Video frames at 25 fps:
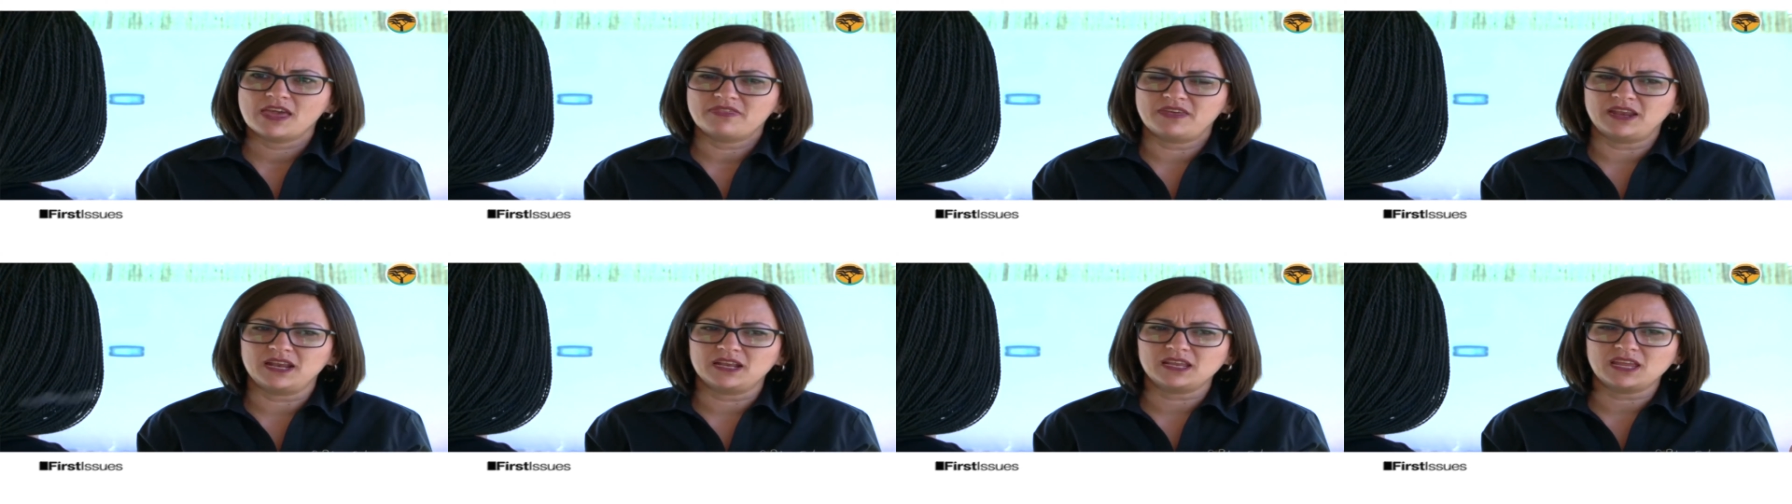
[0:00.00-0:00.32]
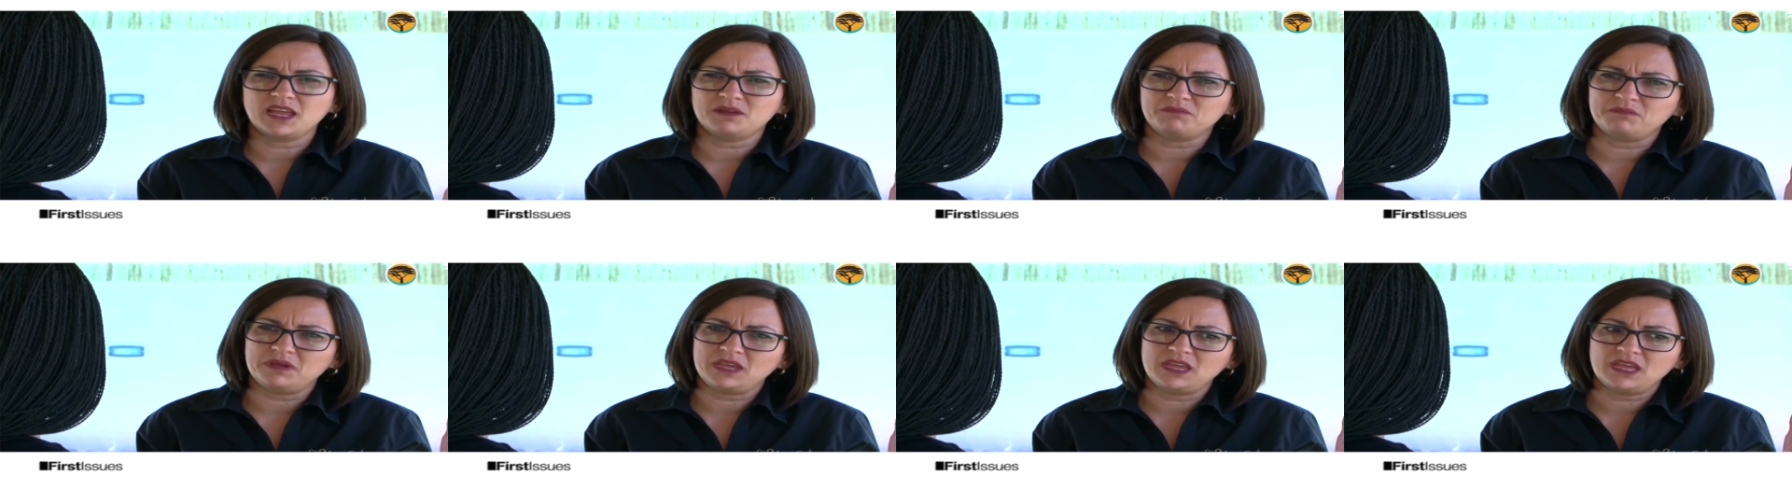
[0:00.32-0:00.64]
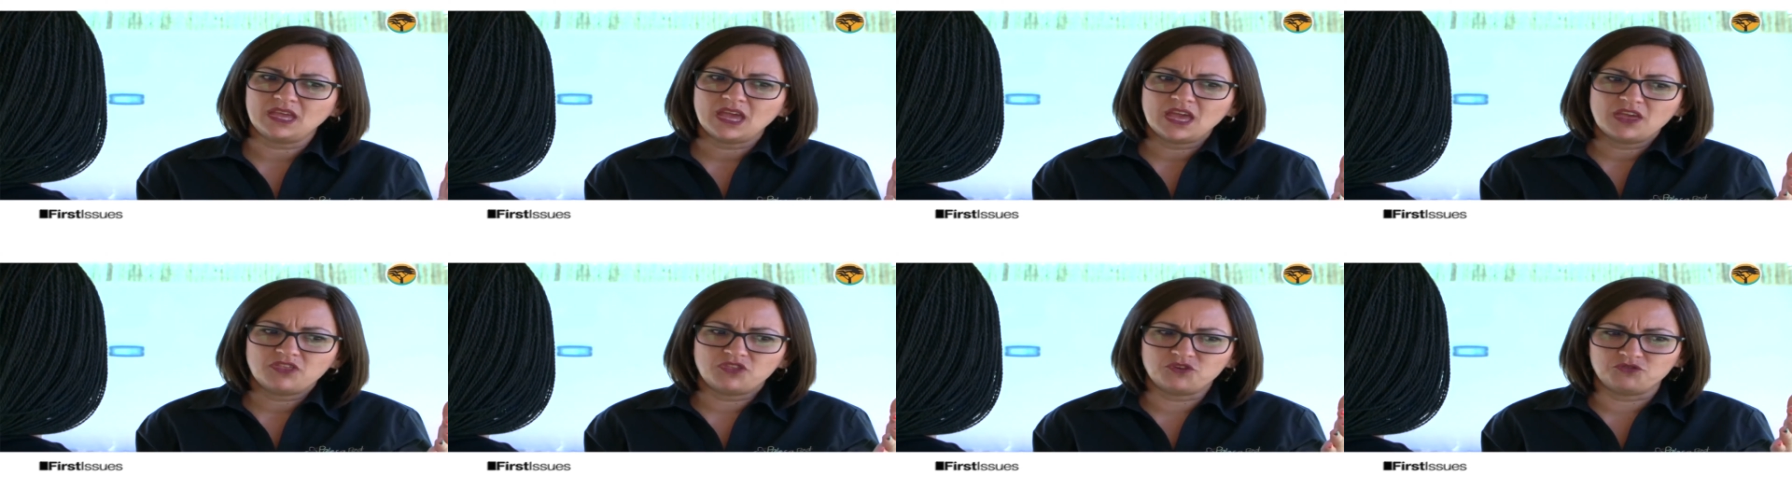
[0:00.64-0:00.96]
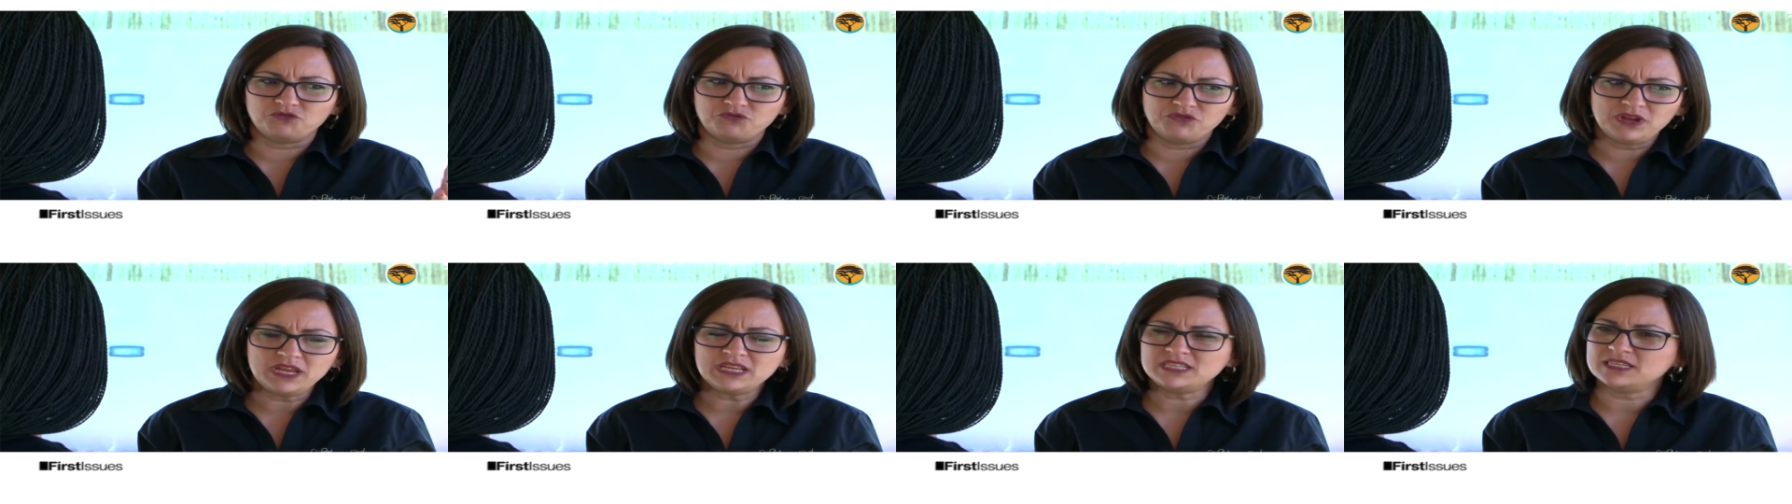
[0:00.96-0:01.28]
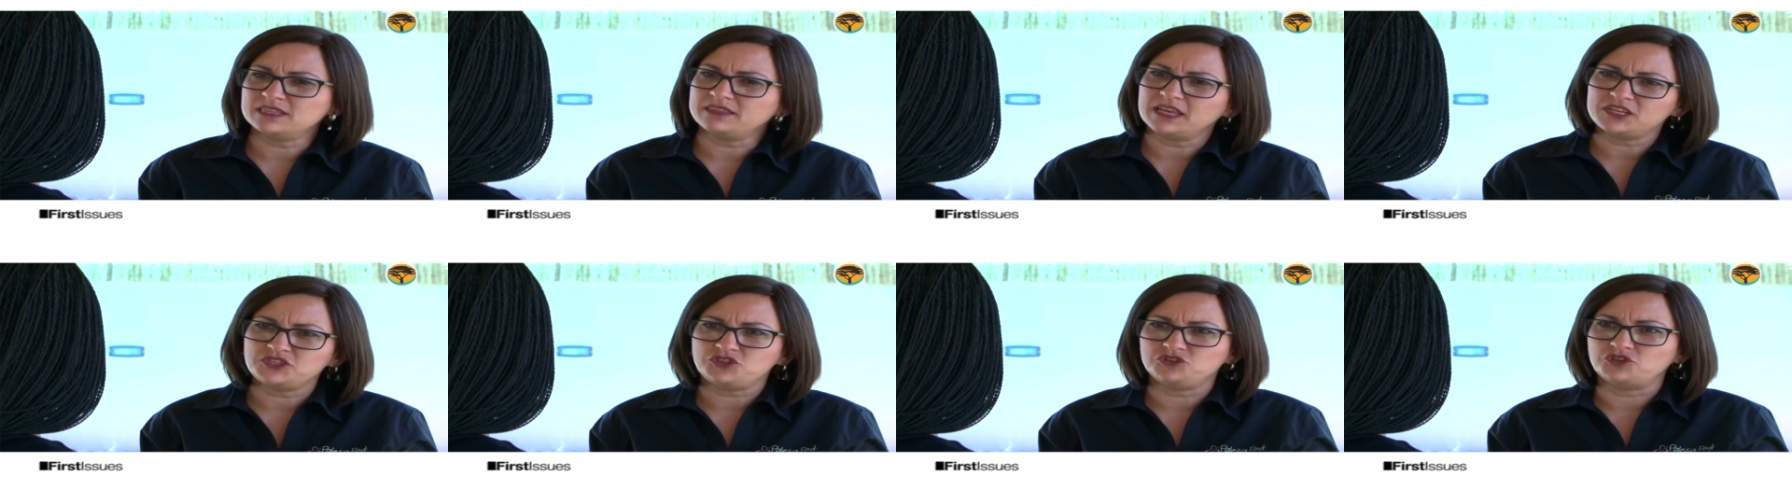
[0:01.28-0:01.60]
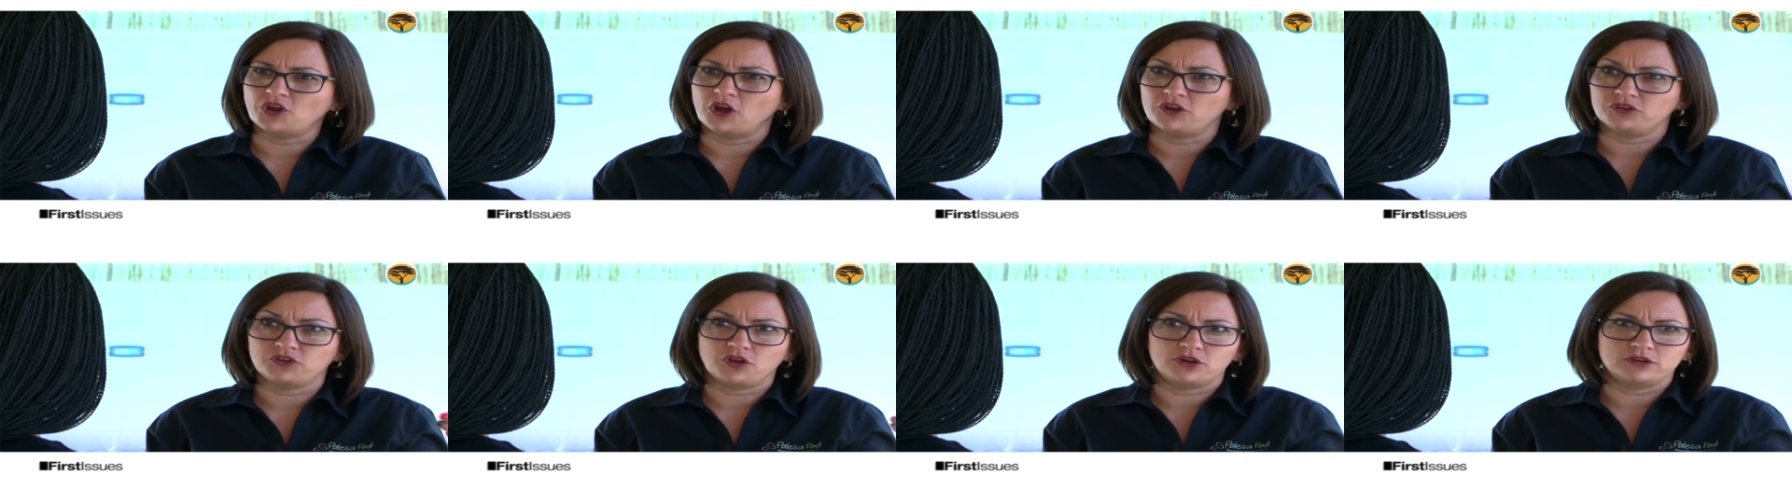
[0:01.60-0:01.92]
that it can be the reason that you
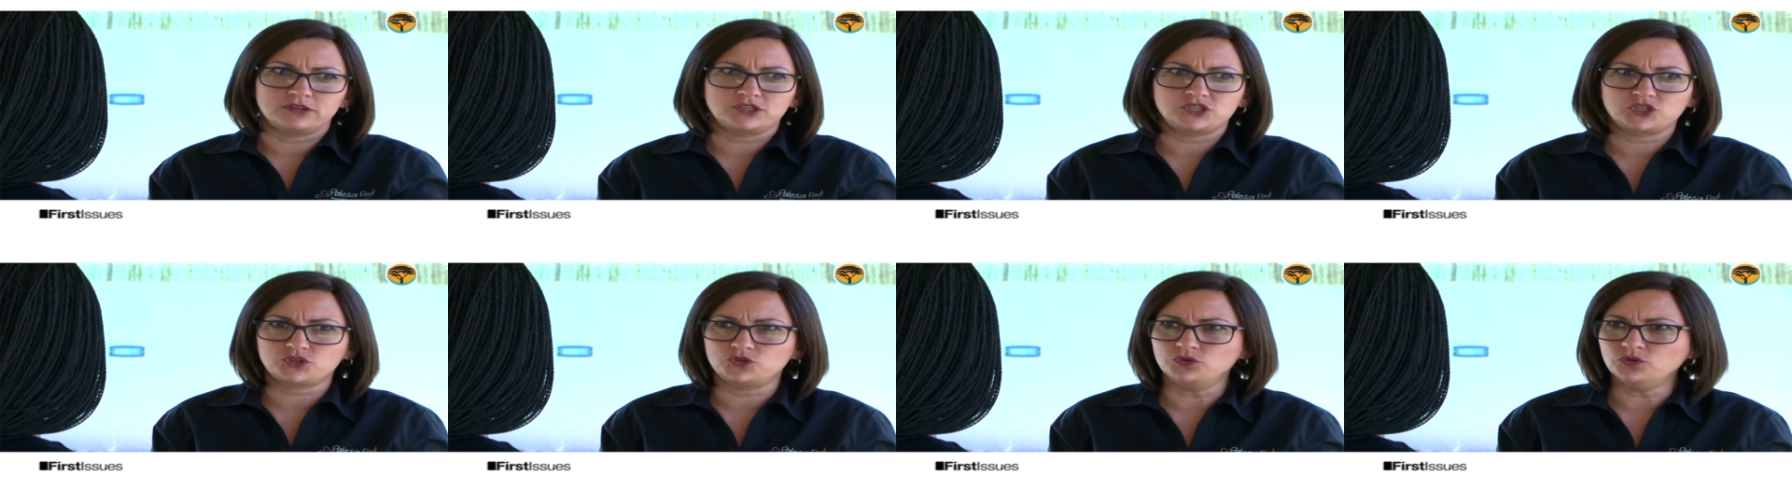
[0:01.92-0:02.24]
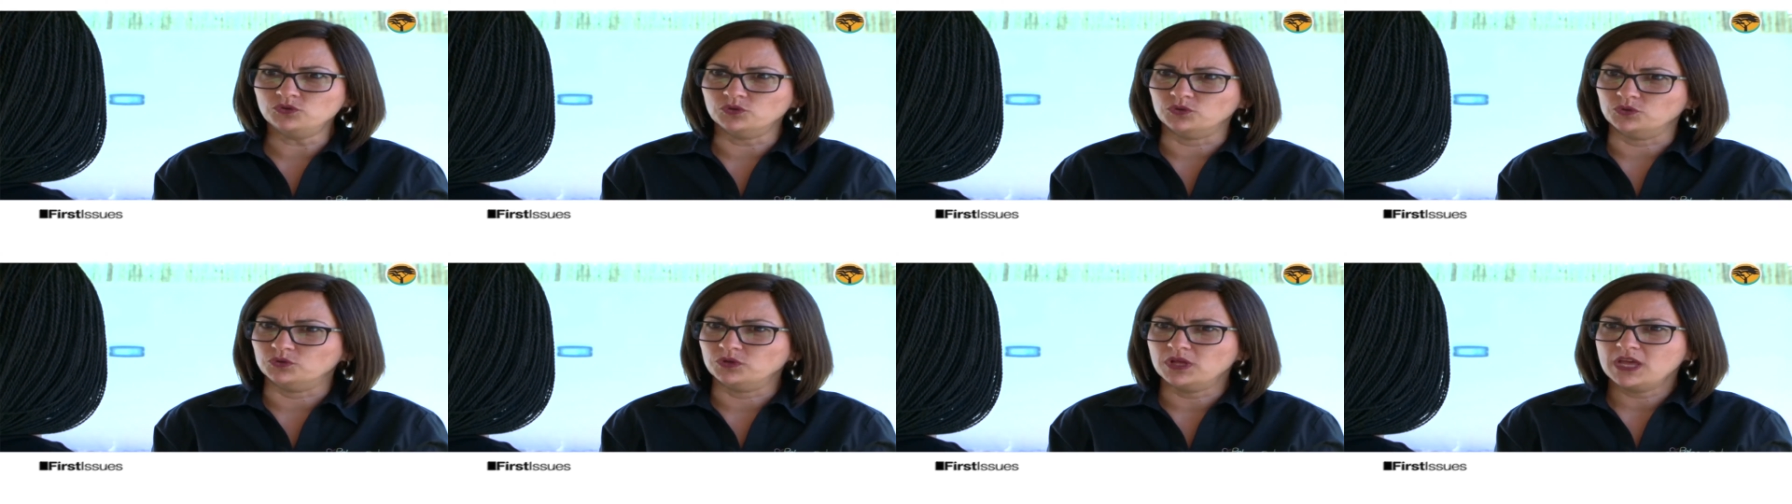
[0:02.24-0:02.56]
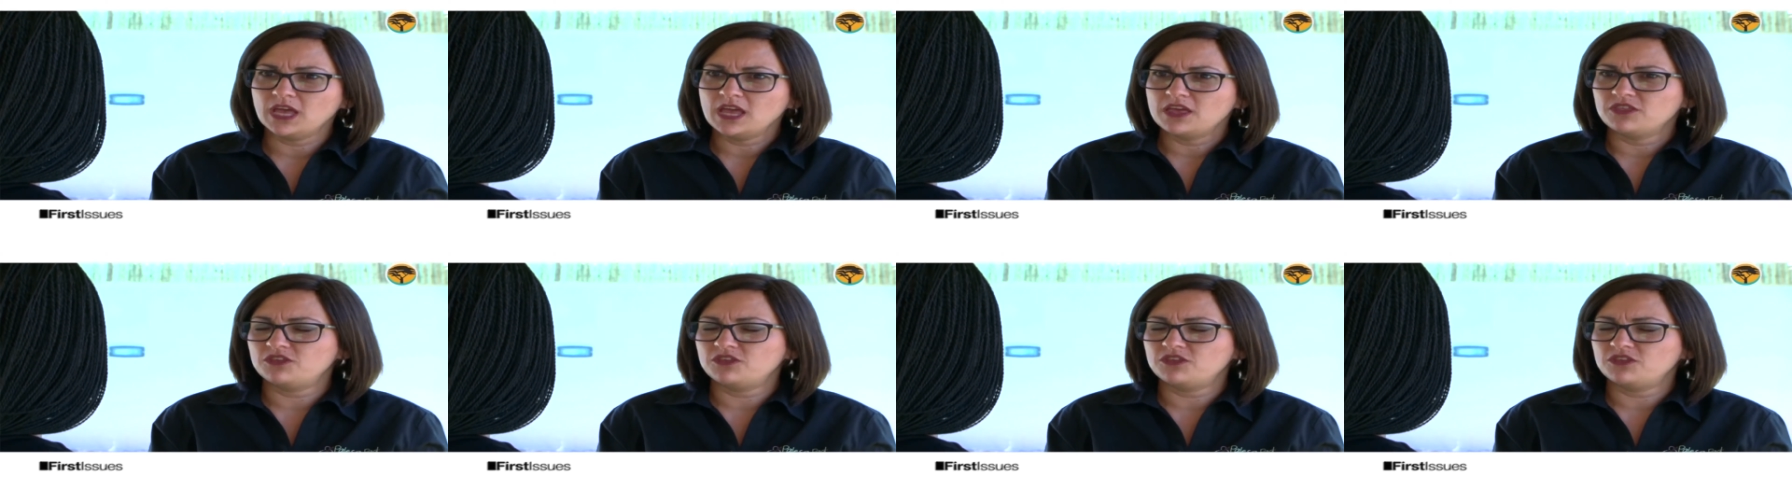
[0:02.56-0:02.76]
don't go to school,